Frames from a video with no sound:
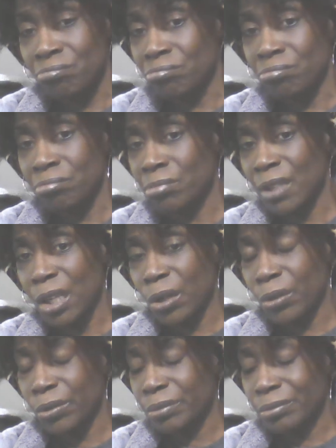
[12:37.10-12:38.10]

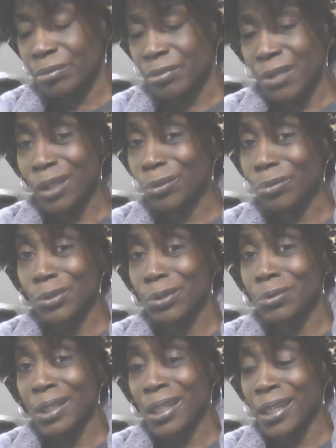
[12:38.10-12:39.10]
No, I don't
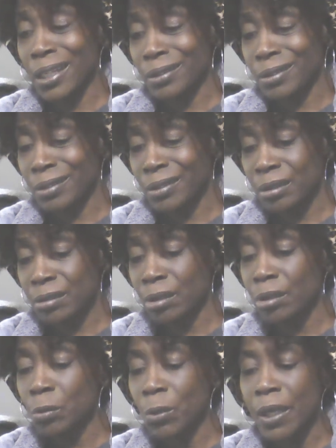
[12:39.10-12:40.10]
do that. So
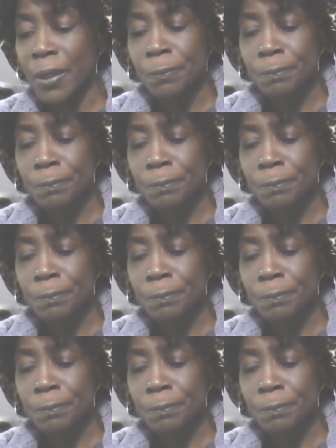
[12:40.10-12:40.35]
anyway,